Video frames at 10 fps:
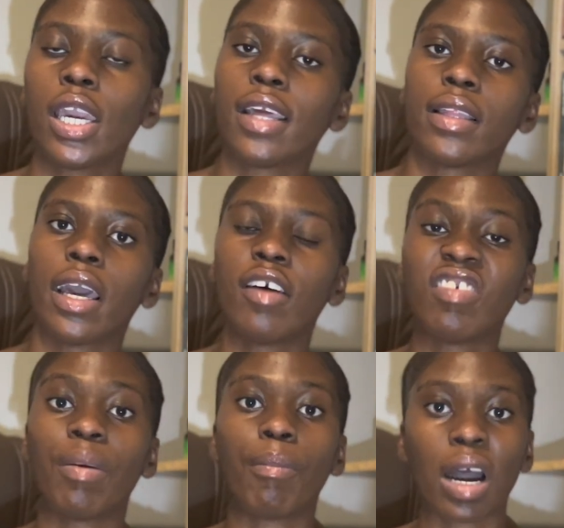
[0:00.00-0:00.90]
They have
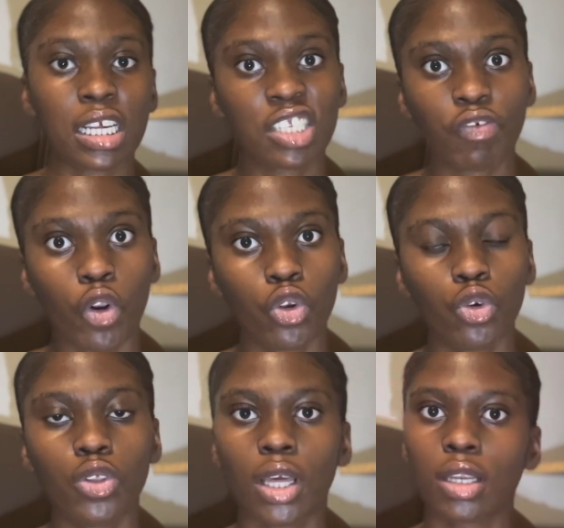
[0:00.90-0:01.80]
a bus for
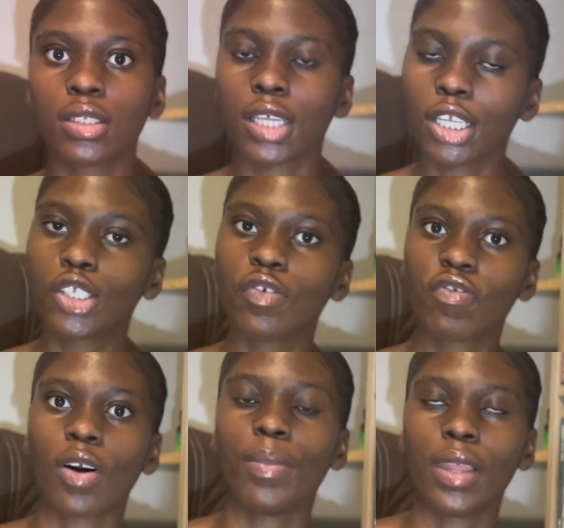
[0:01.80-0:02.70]
you that takes you
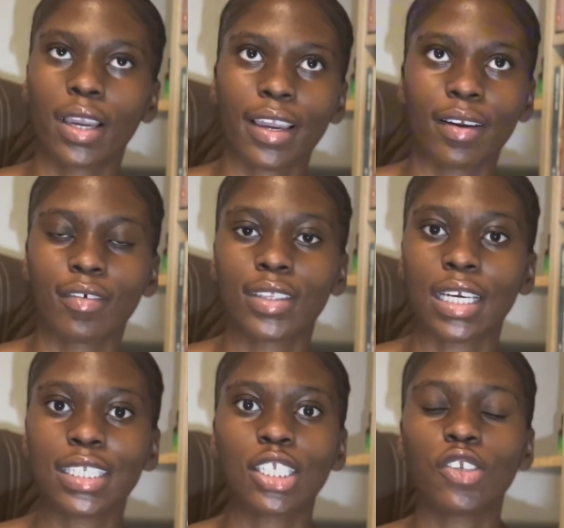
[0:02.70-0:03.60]
from
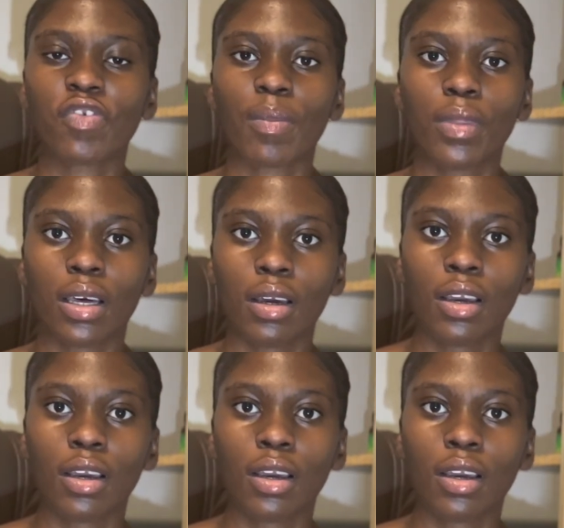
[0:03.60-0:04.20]
the